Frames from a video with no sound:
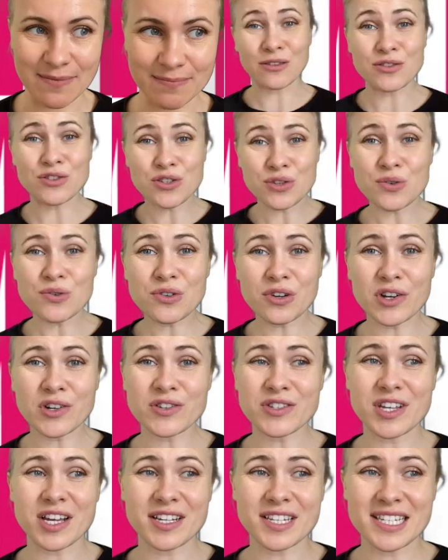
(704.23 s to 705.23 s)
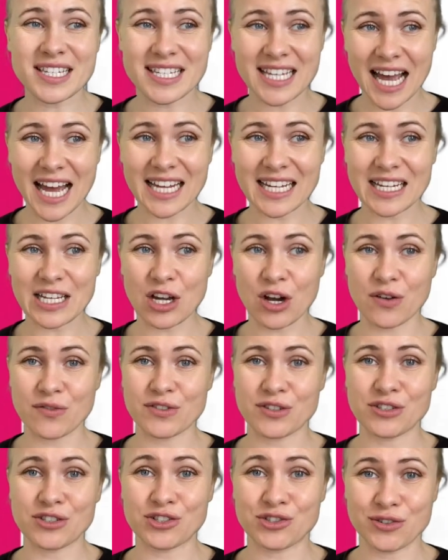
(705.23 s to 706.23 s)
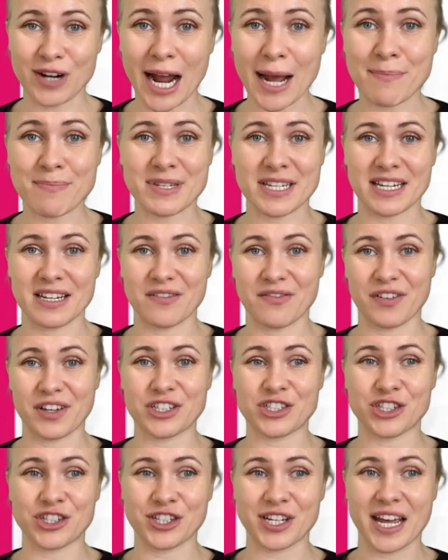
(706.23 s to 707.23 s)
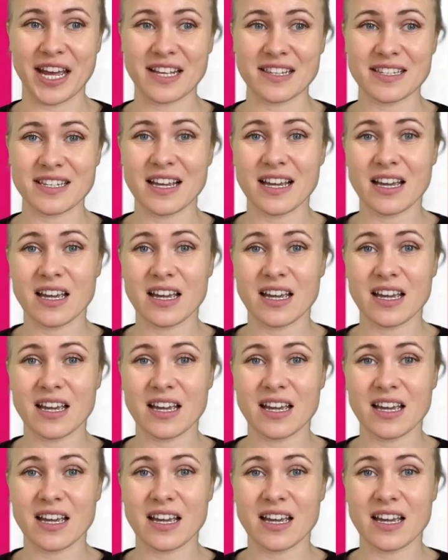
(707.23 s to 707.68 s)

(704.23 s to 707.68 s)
Dugongs are sadly often trapped in fishing nets